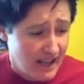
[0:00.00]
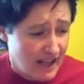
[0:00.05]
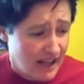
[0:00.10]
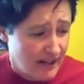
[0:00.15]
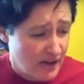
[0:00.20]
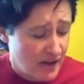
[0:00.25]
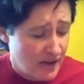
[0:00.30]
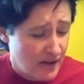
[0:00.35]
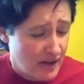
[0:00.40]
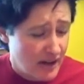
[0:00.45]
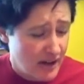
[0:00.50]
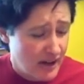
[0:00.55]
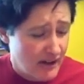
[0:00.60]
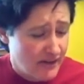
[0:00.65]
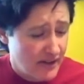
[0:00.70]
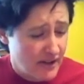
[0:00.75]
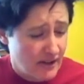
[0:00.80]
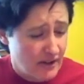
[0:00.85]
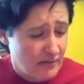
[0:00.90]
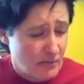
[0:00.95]
If
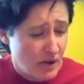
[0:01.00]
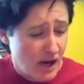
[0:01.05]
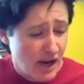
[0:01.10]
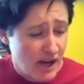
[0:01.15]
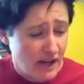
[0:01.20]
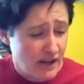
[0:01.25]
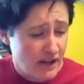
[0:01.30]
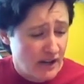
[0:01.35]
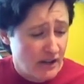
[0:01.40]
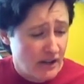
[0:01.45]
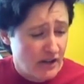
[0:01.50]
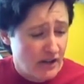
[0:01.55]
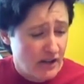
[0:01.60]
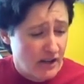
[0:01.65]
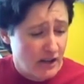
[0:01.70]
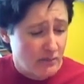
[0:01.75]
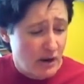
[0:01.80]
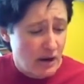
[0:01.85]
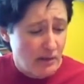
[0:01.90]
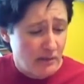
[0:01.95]
you're brand new,
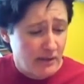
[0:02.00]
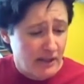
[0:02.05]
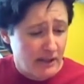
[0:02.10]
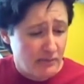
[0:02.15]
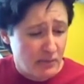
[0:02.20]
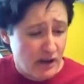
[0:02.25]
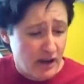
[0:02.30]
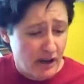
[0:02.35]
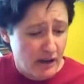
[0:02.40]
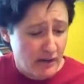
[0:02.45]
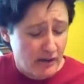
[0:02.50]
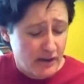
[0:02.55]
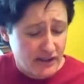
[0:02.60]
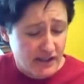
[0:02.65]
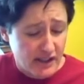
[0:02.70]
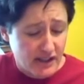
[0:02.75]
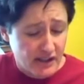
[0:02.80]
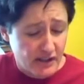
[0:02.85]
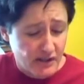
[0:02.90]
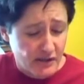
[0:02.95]
you could probably get by with a
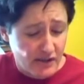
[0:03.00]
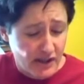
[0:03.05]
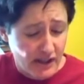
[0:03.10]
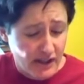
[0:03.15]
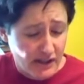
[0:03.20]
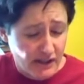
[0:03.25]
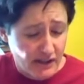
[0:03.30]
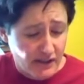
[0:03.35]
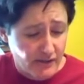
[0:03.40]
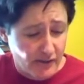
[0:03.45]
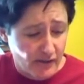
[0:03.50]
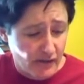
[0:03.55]
set of strings